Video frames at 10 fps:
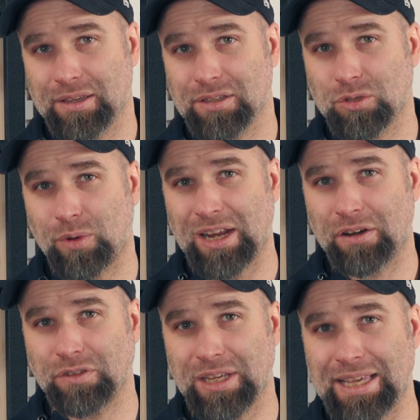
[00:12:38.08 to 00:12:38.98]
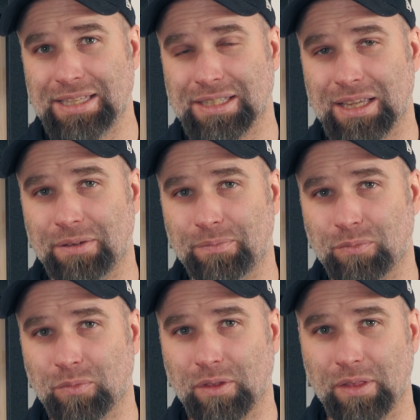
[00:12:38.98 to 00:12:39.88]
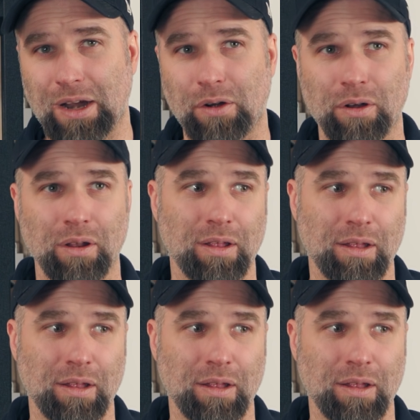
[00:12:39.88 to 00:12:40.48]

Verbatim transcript: strain of yeast. They're